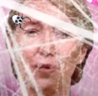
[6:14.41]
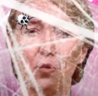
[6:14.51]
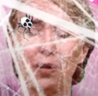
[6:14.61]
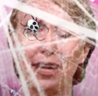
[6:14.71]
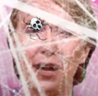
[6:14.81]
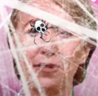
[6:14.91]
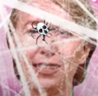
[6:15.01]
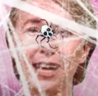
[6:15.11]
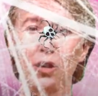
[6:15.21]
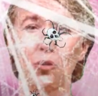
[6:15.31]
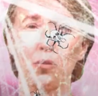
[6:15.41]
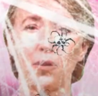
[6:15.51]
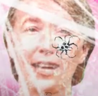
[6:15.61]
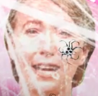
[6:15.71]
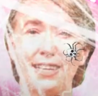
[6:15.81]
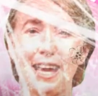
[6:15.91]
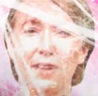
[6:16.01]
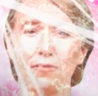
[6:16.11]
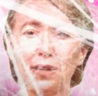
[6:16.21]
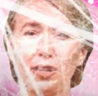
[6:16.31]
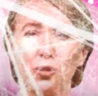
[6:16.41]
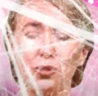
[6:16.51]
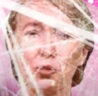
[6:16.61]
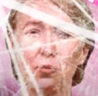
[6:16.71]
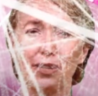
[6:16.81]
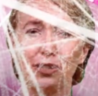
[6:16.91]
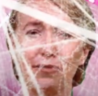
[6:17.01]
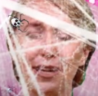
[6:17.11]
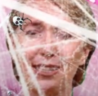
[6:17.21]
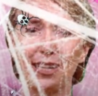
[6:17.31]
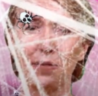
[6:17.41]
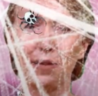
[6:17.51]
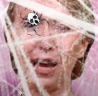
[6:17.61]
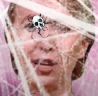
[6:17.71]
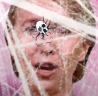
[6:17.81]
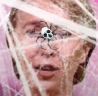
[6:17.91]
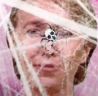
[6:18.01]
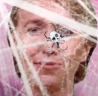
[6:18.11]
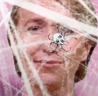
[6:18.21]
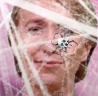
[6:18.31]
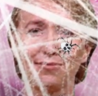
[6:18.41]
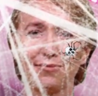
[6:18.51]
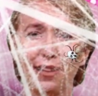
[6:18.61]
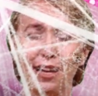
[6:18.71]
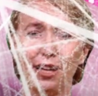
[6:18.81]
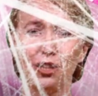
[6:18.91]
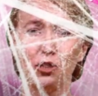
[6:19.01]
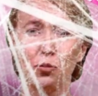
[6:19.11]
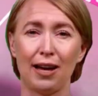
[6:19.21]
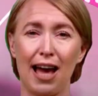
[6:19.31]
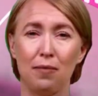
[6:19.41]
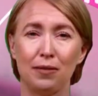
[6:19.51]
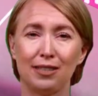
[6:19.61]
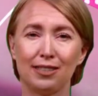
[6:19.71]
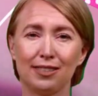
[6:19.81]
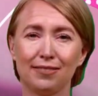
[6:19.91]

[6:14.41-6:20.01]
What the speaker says: We came to take what we could, and if we lose facing him head on. Here's what happened.